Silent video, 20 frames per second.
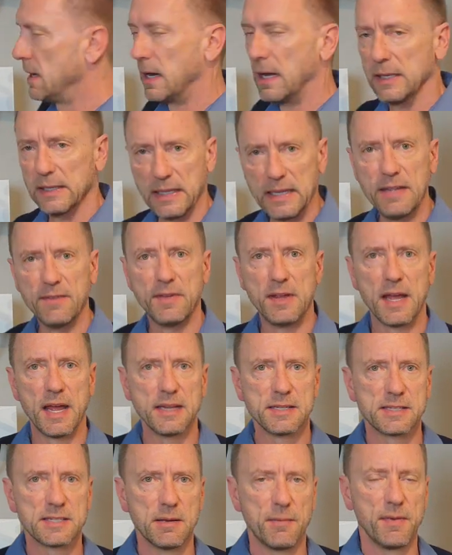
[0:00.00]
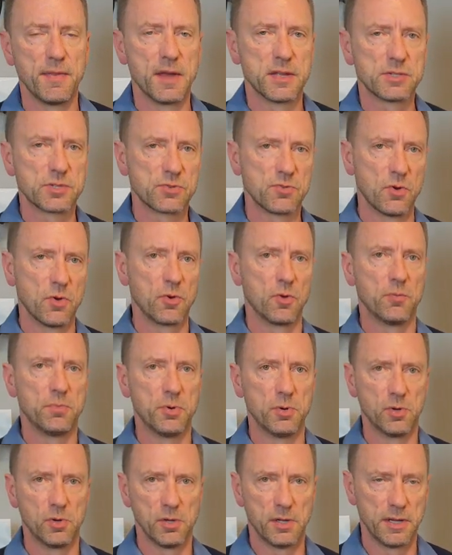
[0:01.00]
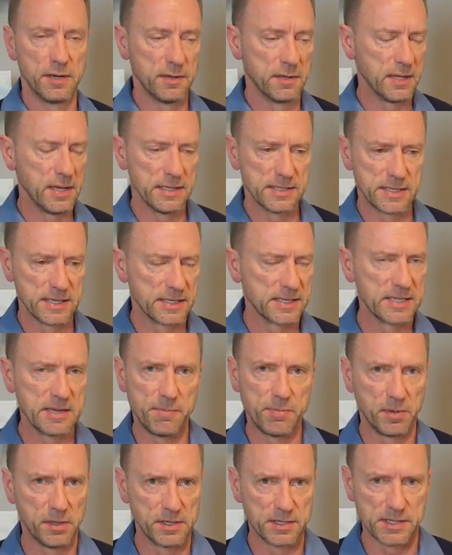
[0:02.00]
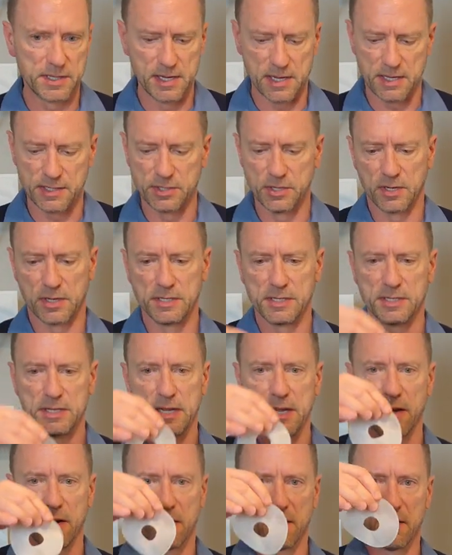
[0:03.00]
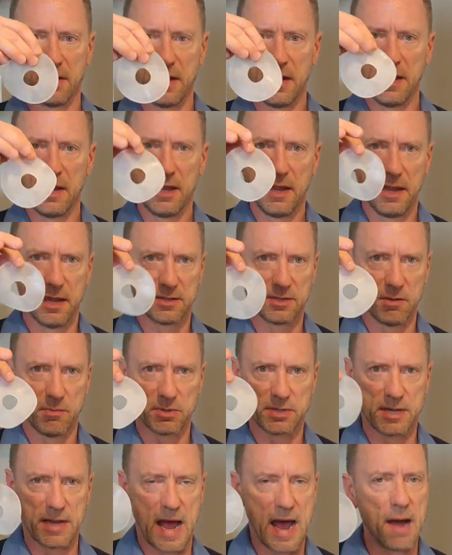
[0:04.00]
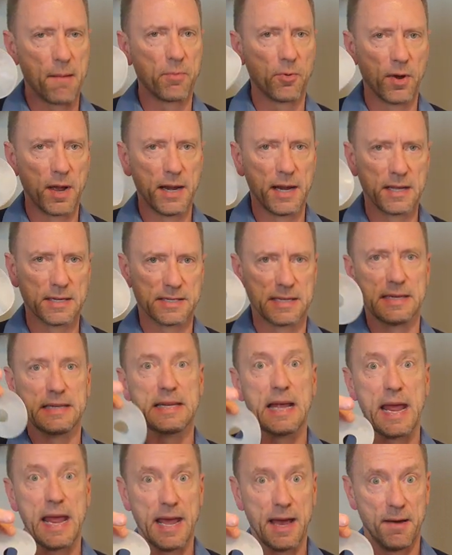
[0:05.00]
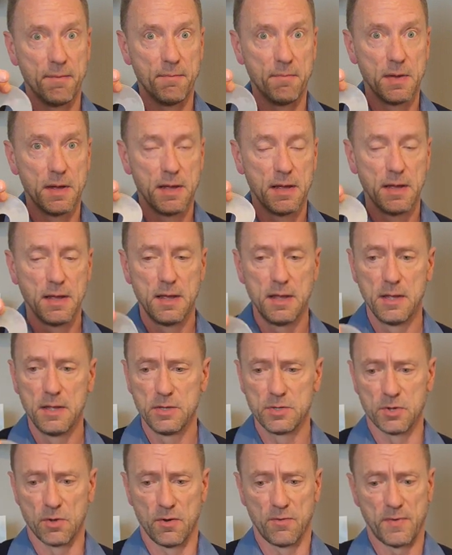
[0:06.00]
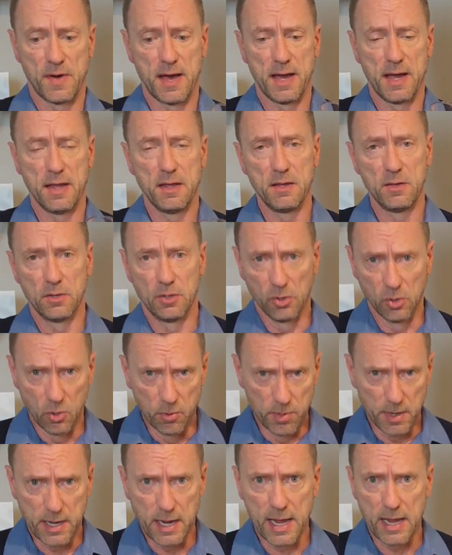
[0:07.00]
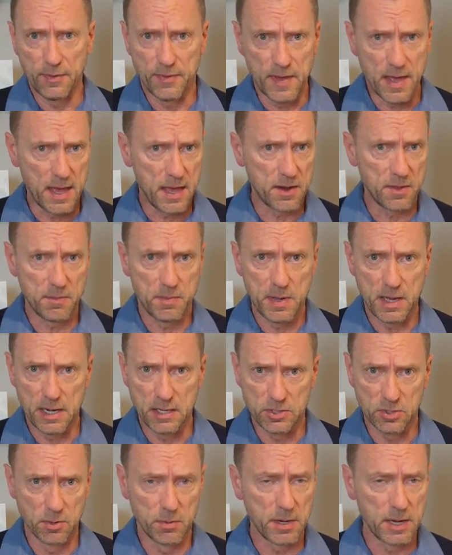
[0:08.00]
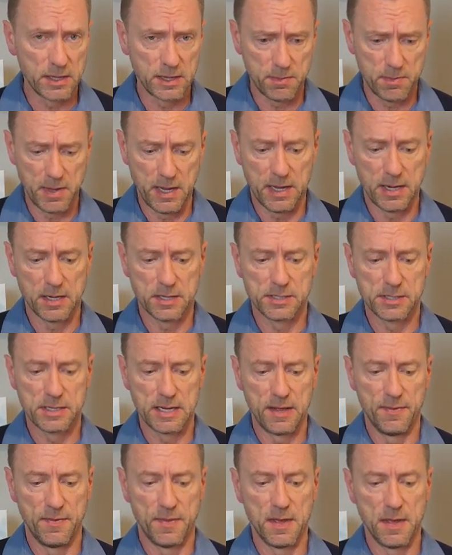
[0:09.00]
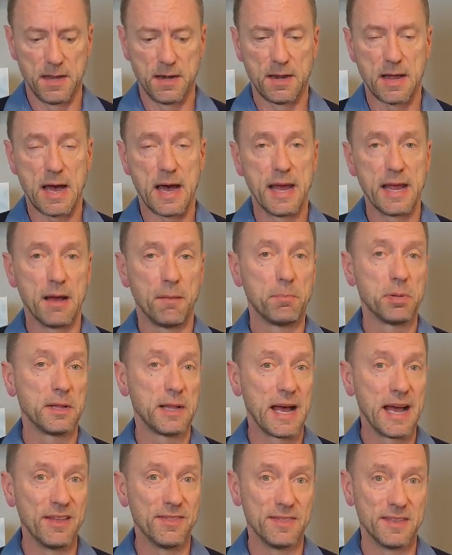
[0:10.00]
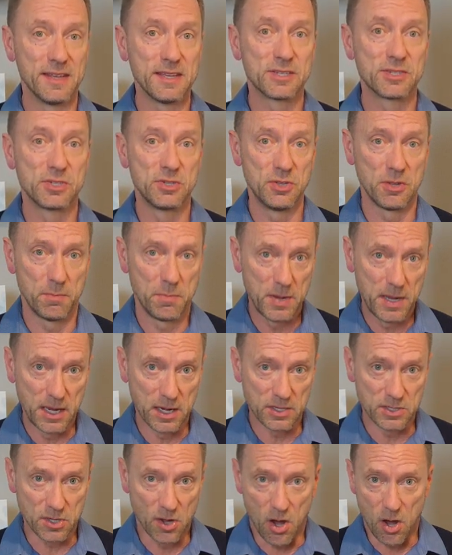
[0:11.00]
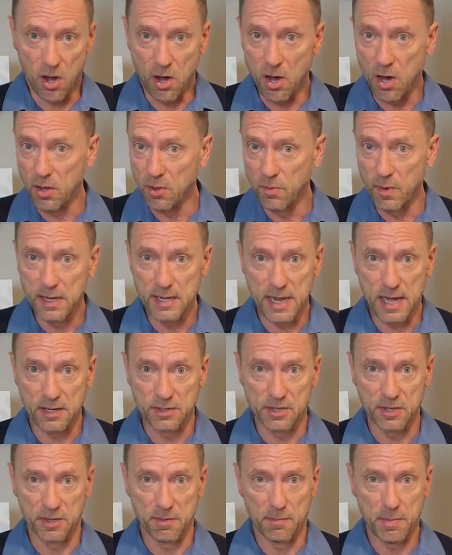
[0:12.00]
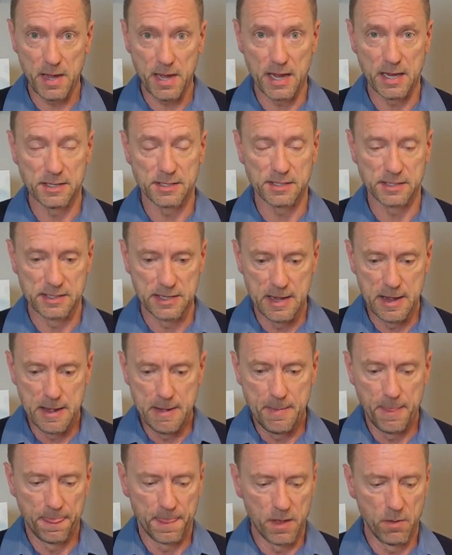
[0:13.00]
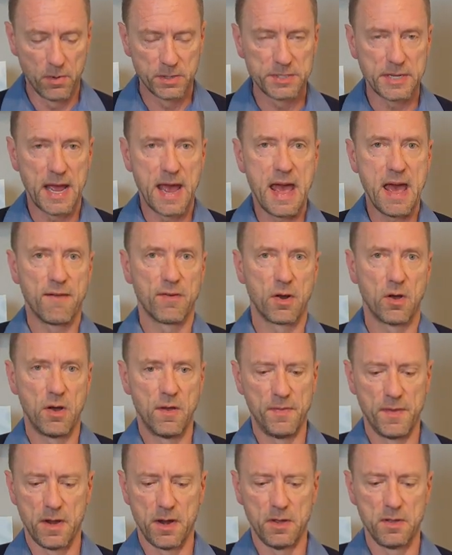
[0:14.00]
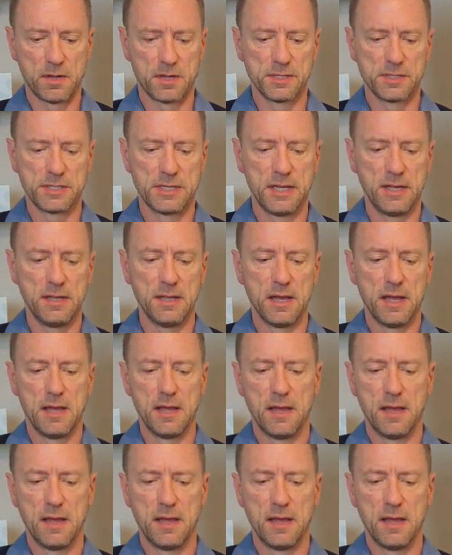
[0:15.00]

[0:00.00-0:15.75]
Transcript: alleviate some of that scrotal pull. And it's as simple as this. You can see here, it's almost operating as a dam. So if I lubricate the head of the penis, lubricate the penis, and then I apply this to the penis all the way down to the base, then once I have it on there, you can see